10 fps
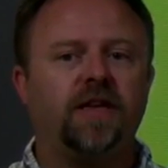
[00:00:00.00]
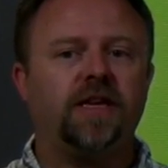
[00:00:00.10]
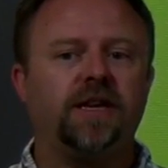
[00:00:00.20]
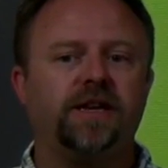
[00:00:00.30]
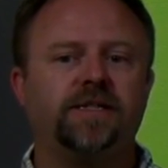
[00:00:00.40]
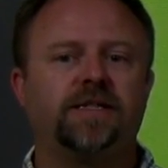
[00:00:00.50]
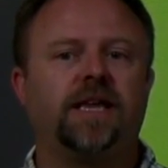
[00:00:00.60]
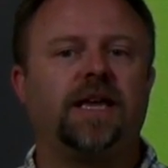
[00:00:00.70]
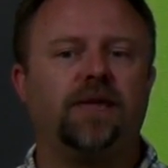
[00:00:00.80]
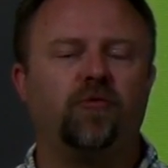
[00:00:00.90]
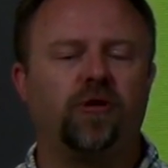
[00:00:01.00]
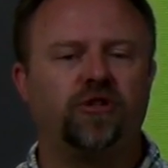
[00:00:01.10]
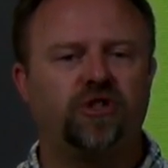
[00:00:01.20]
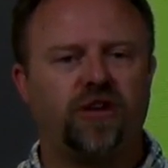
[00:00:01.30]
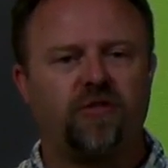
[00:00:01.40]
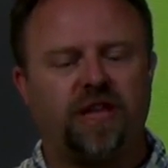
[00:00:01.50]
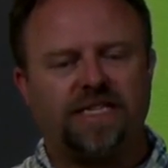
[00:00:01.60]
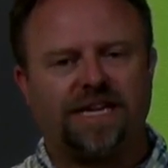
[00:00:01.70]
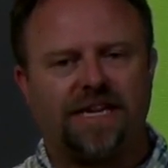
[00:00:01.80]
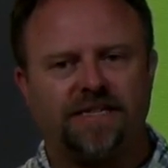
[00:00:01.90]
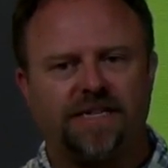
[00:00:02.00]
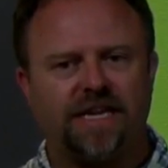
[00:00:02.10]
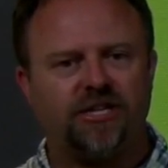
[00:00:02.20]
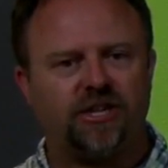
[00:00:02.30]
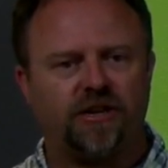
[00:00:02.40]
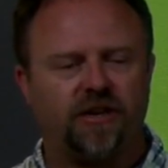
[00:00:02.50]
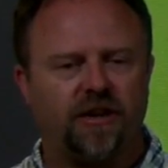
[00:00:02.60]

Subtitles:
is a more generalization